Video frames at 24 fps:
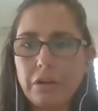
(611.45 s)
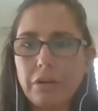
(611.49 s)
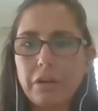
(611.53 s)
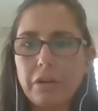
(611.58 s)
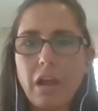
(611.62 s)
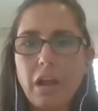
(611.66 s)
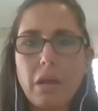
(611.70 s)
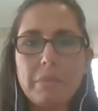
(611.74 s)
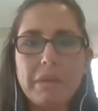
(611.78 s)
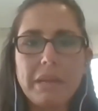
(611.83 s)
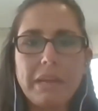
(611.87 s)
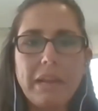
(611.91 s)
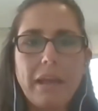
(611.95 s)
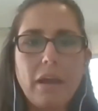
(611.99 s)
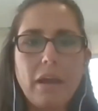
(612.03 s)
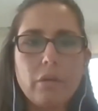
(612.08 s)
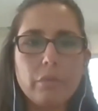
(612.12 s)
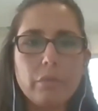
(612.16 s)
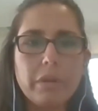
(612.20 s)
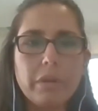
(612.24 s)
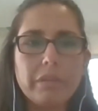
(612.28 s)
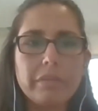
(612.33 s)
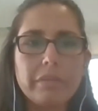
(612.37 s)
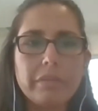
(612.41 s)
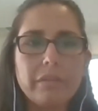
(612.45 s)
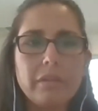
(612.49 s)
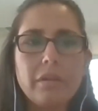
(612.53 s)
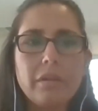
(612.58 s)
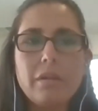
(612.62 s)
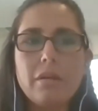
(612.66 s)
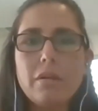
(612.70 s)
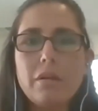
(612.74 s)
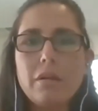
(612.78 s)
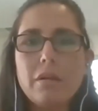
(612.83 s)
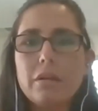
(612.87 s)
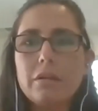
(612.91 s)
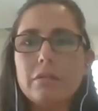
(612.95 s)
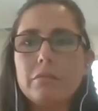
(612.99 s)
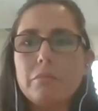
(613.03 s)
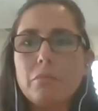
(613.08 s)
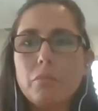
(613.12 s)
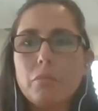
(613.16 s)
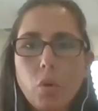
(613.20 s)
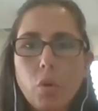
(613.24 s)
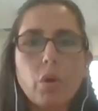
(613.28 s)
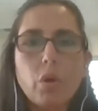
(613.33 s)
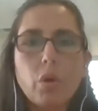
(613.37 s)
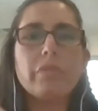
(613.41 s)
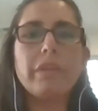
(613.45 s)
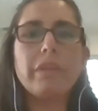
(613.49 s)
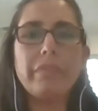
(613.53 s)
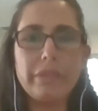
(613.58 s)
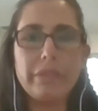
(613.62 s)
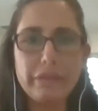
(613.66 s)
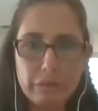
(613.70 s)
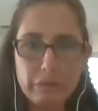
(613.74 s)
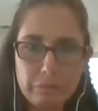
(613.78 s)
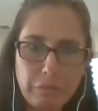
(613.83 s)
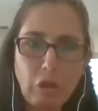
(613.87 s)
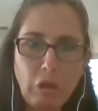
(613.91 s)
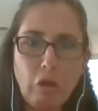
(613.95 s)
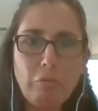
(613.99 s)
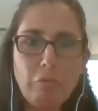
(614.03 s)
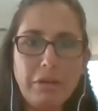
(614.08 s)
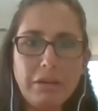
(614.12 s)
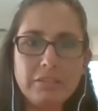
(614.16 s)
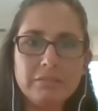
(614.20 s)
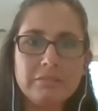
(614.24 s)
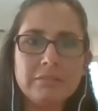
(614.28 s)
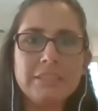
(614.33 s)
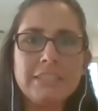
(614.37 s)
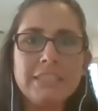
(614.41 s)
are coming out with more than the diploma.